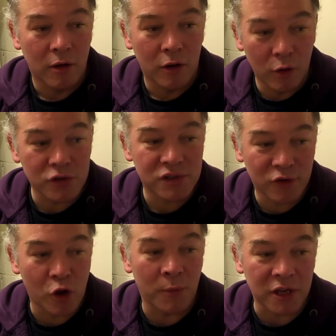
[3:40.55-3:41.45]
lots of
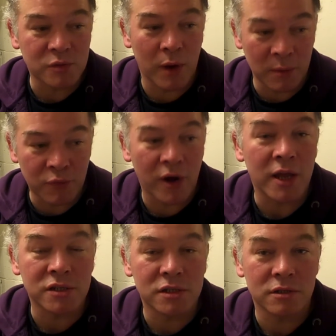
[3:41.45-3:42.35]
comics, when
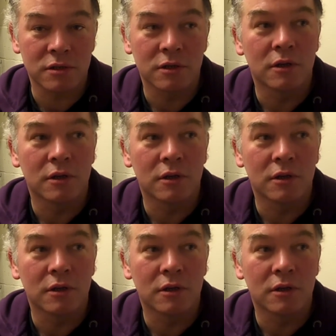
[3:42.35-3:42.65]
pressed,